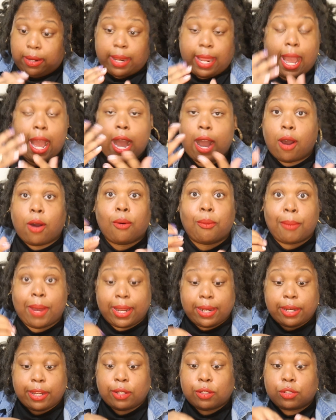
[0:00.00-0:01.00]
how
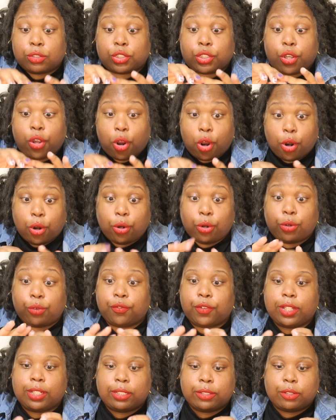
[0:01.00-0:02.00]
my nails
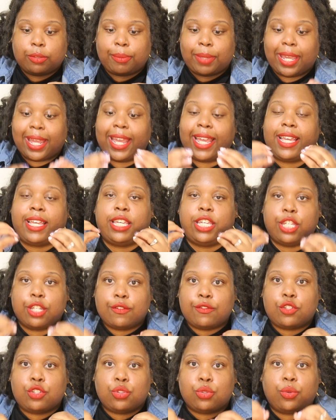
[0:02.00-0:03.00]
curve a little bit, it
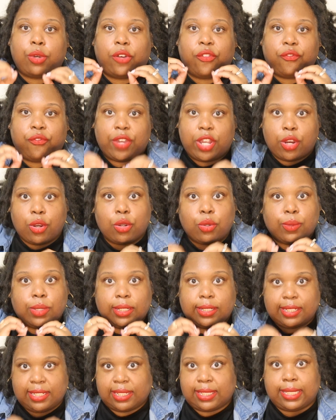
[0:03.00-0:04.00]
gives you a very
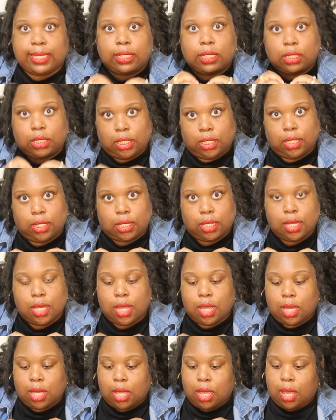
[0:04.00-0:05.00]
realistic look.
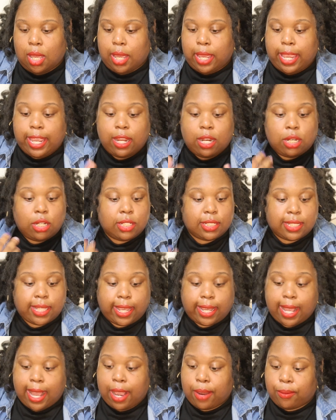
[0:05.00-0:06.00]
It looks
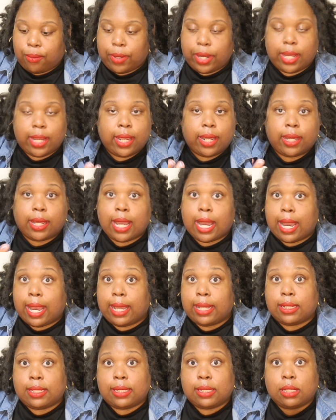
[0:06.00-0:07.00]
like I went and
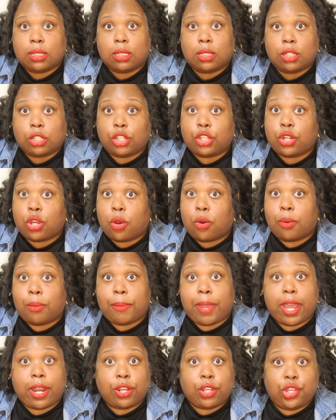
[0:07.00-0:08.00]
got, you know,
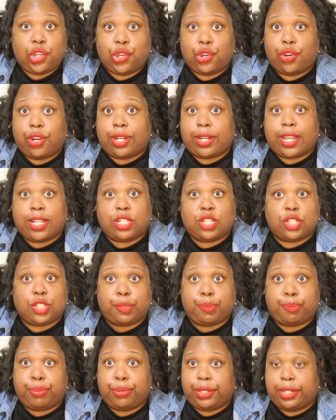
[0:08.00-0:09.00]
a manicure and they
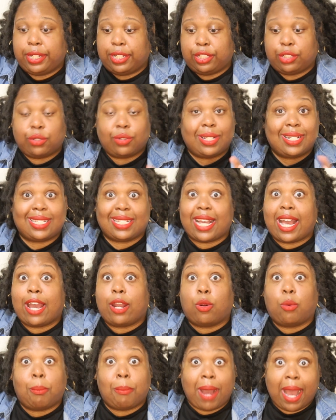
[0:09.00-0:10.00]
just put a little
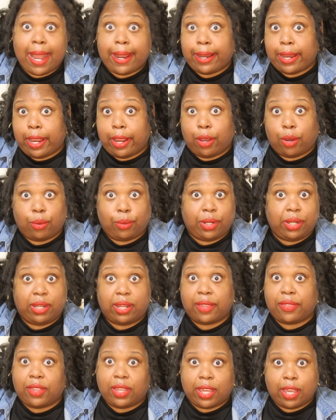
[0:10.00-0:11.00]
design on my nail and
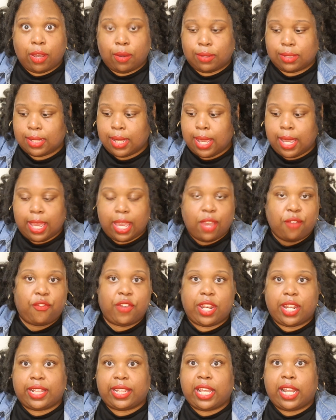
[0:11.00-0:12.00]
nothing else. If
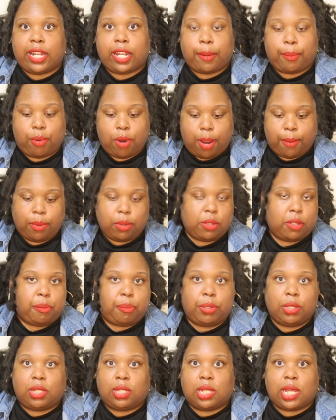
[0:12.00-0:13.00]
anything, they probably
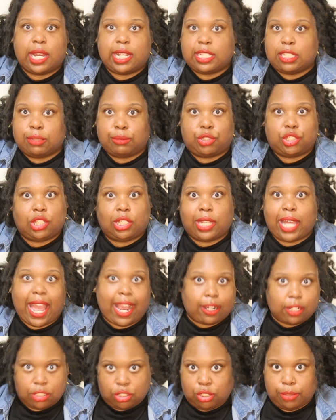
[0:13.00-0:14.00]
put like some
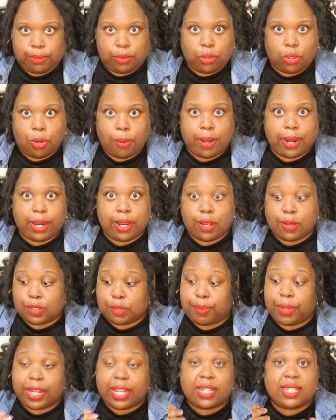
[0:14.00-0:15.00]
shellac or something on my
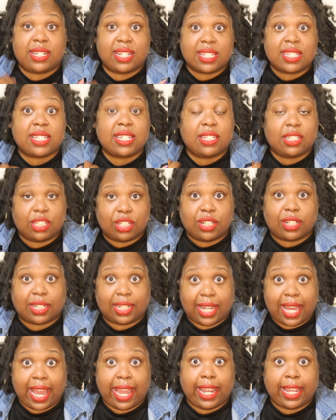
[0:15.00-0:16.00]
nails, but it doesn't look
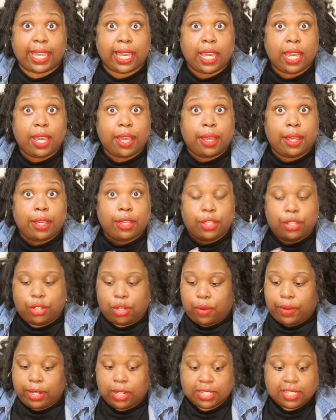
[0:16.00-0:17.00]
like, you
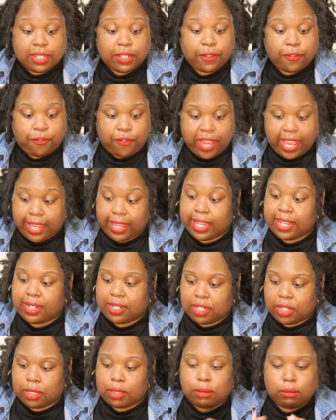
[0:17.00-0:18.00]
know, it doesn't look fake.
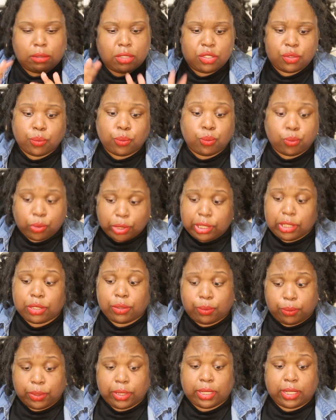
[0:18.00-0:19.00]
It's
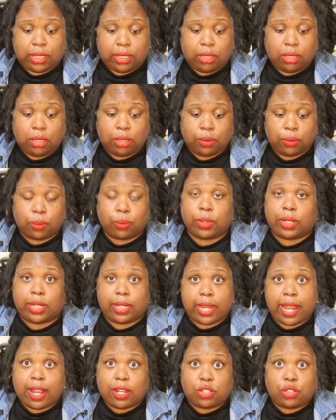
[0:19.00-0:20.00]
really, really,
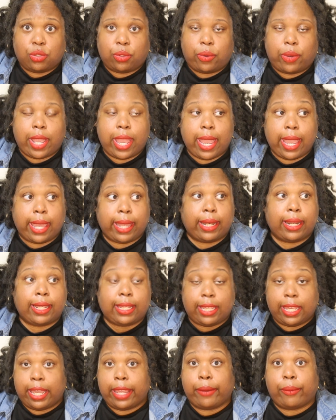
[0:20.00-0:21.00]
really natural. And
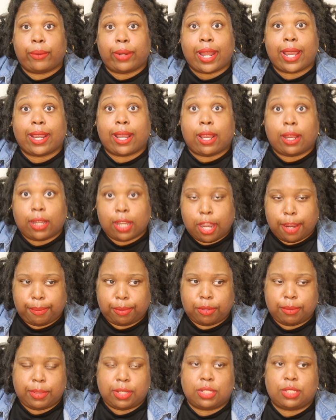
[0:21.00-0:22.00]
again, when I got
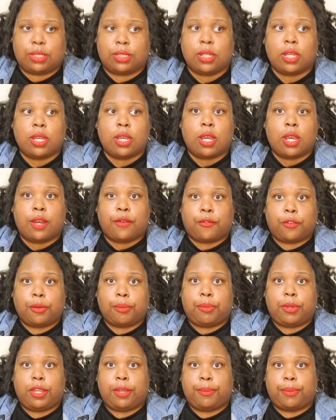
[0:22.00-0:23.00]
compliments
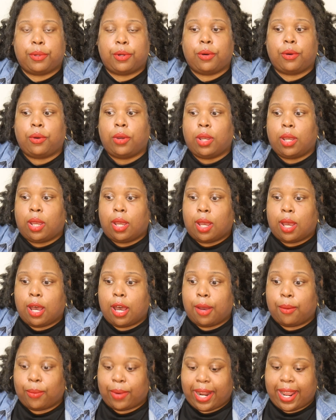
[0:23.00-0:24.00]
from people,
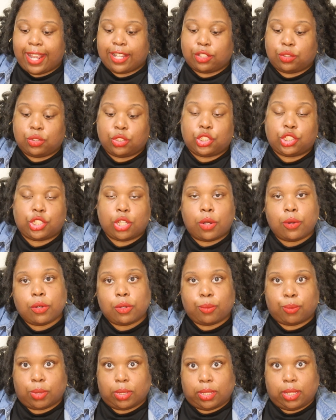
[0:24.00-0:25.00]
when I actually show
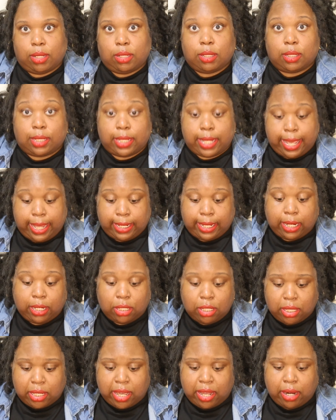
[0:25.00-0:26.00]
them what they look like, they
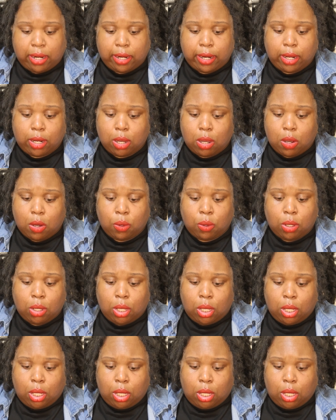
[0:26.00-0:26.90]
look at it and they go,